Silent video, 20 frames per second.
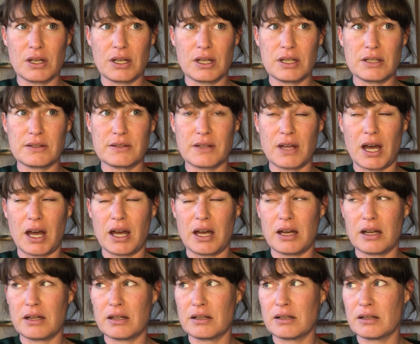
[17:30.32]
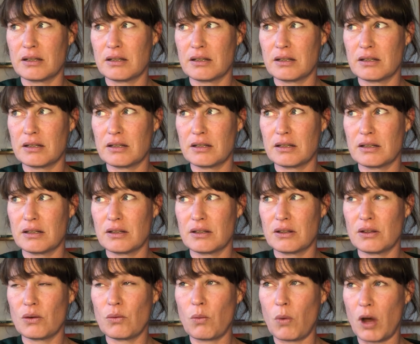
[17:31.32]
is that
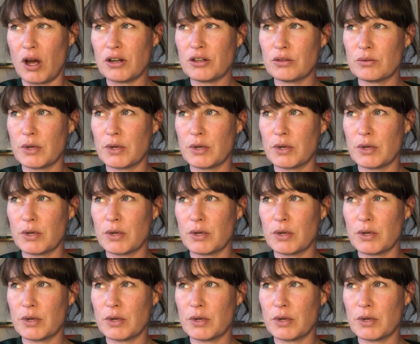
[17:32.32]
the water